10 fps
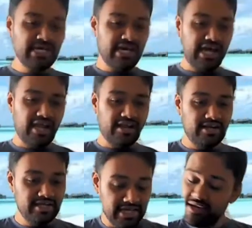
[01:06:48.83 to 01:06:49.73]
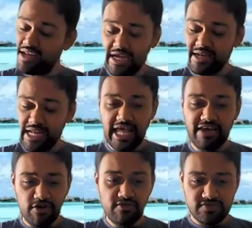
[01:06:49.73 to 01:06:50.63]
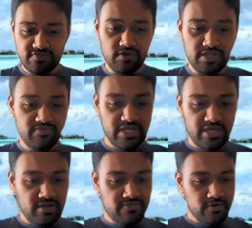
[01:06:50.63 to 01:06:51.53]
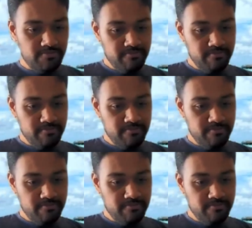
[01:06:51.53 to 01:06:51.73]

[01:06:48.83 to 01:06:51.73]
and I've always found it very helpful.